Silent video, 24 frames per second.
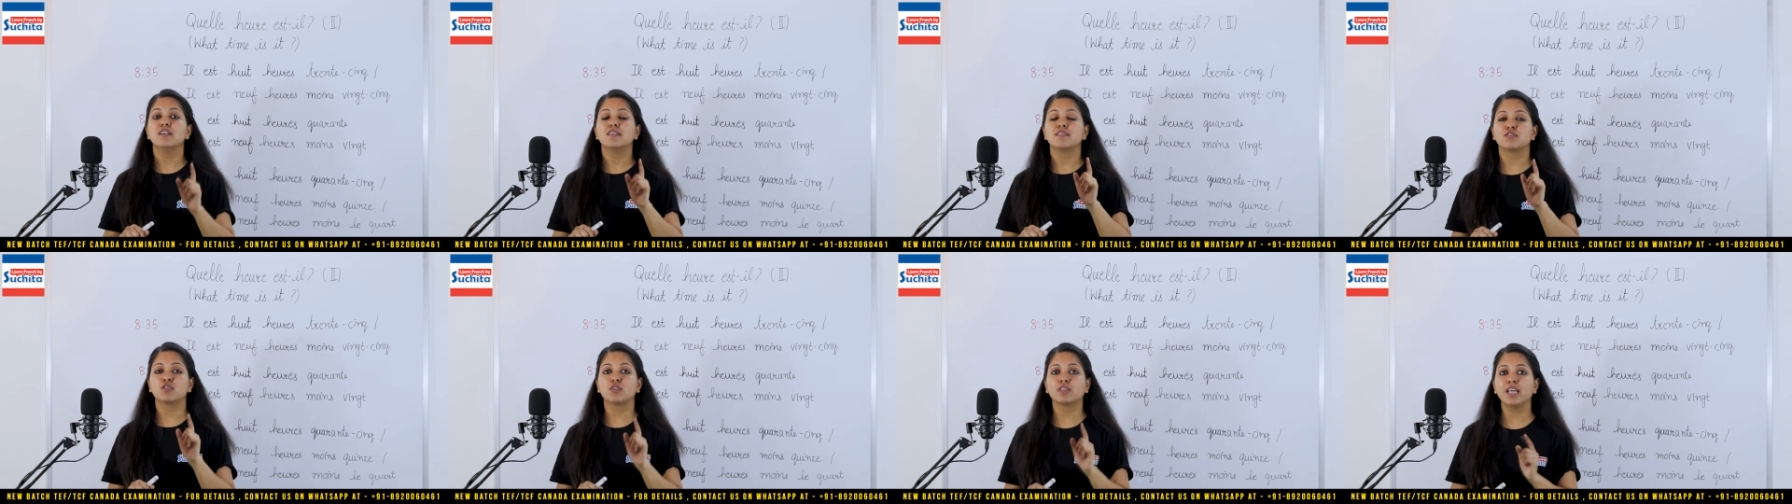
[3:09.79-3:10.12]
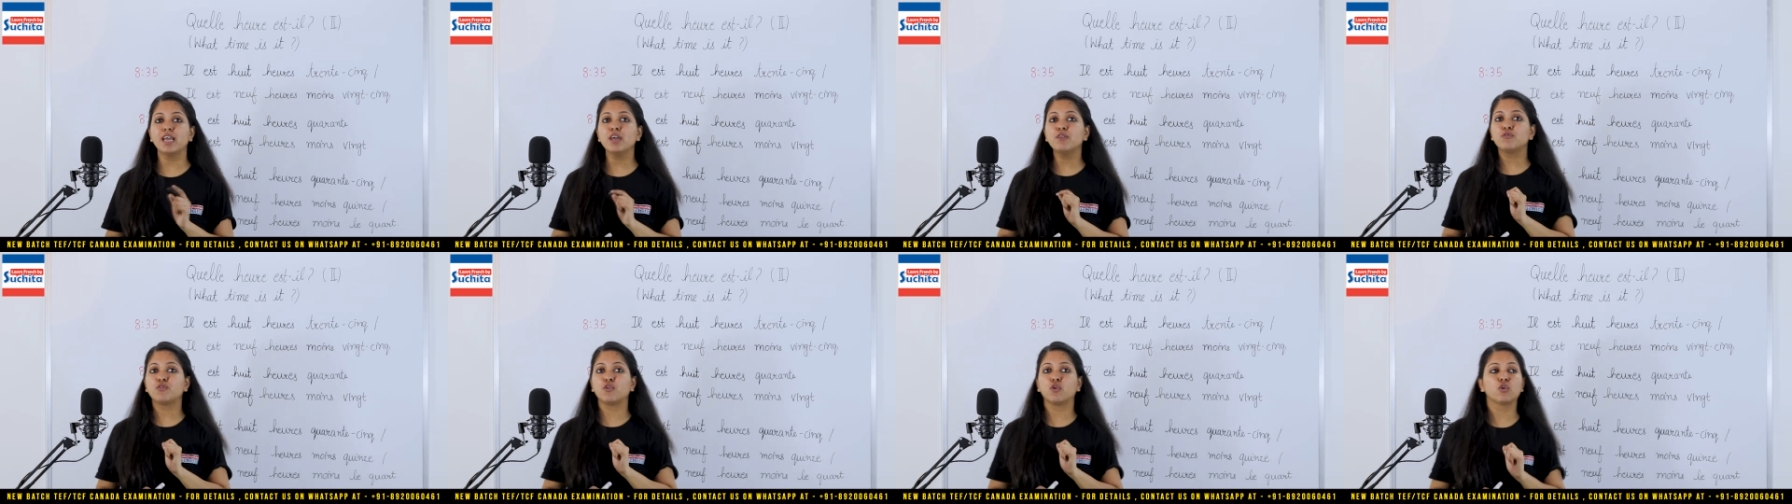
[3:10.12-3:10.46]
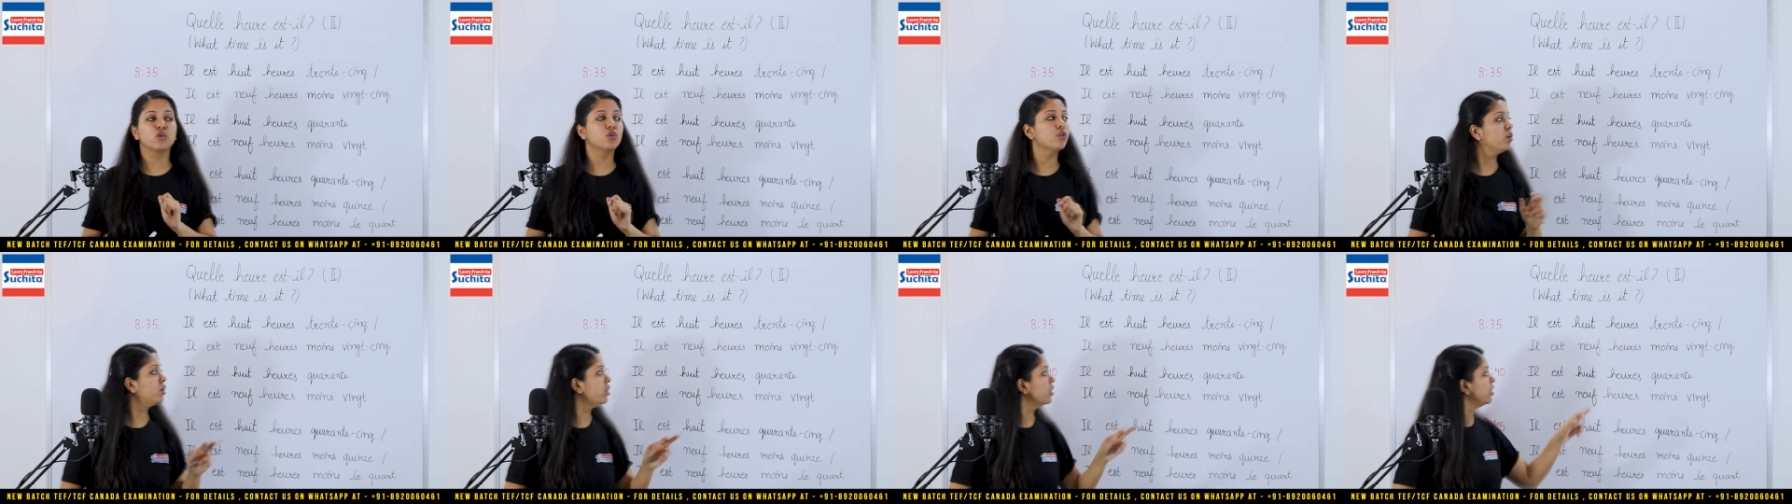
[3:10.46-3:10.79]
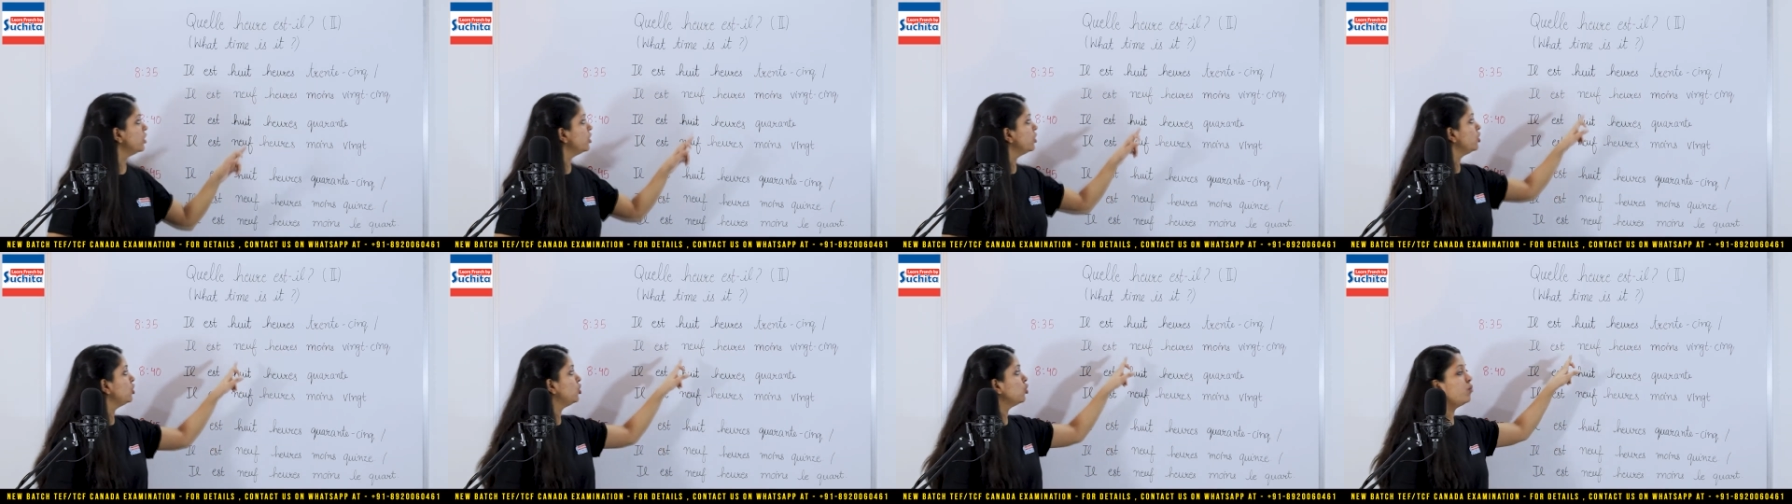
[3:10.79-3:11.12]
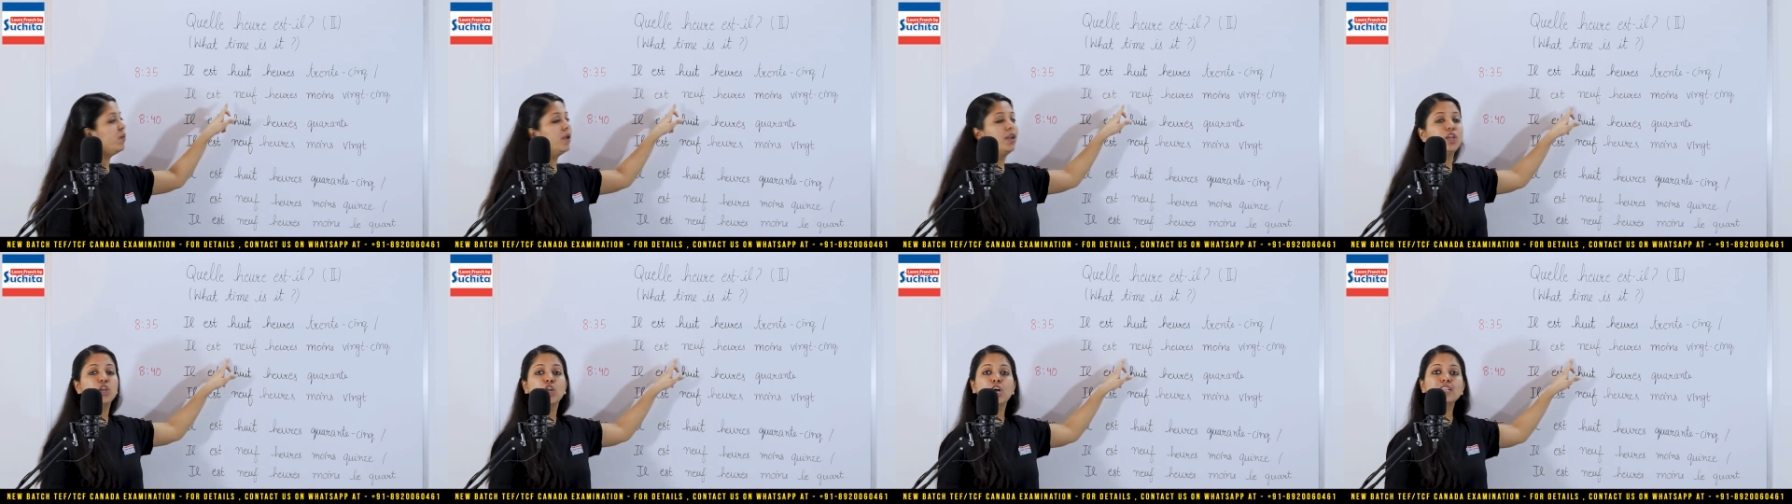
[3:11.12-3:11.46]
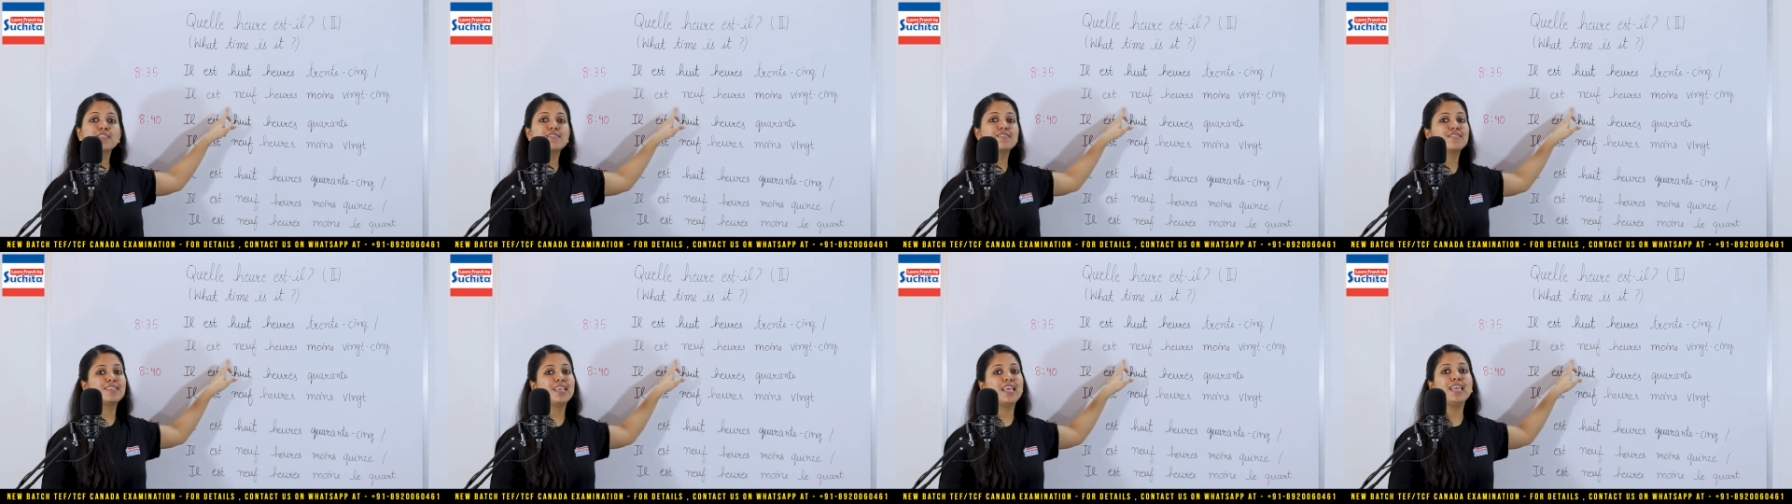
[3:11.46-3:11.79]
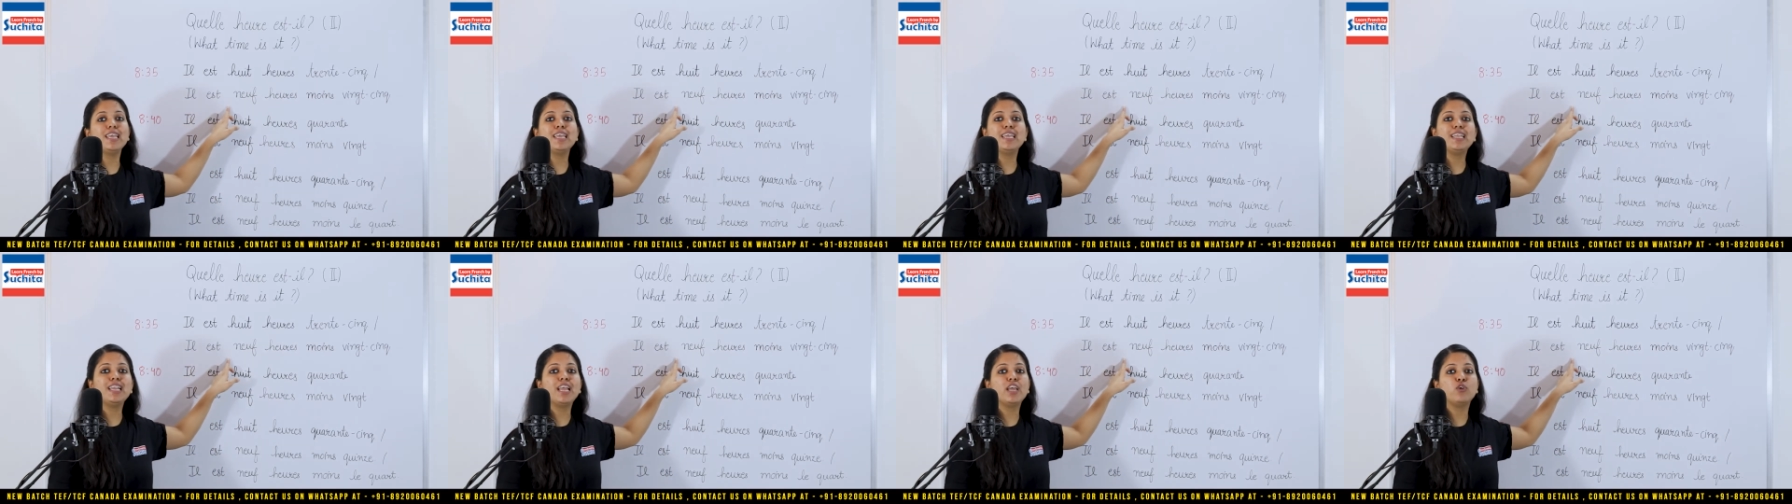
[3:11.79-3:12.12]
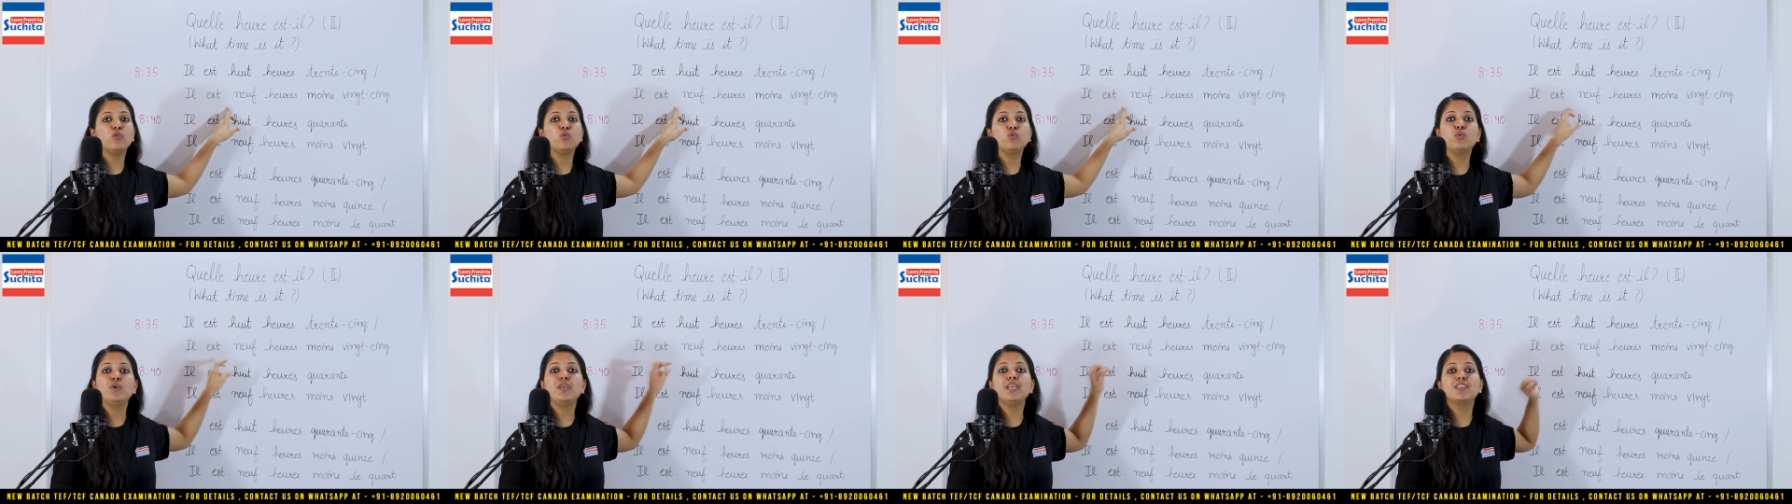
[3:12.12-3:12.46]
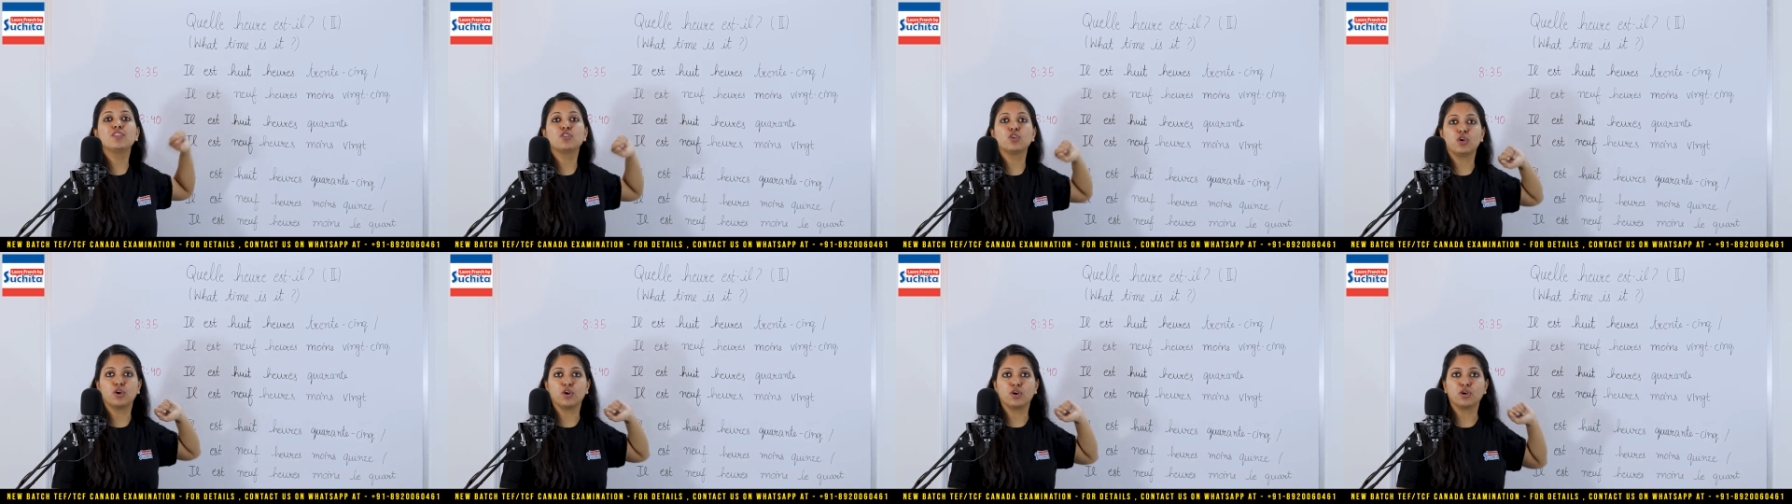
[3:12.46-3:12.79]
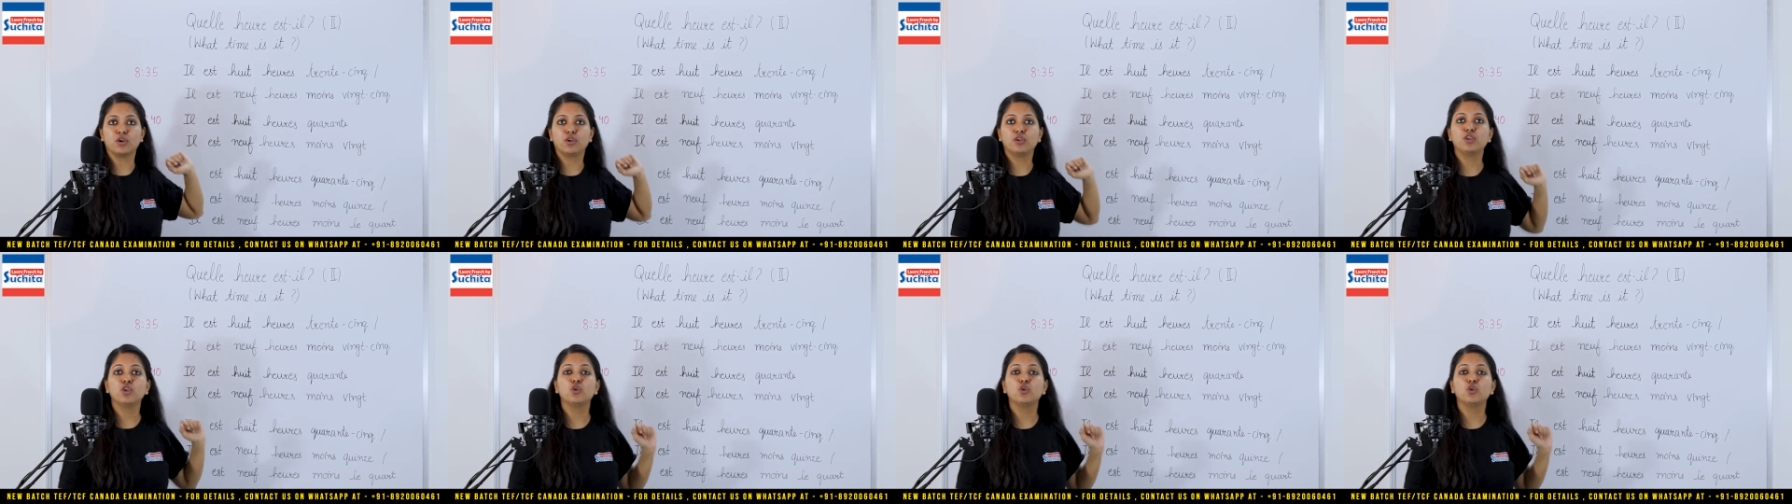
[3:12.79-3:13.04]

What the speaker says: So therefore, you will not say il est 8h.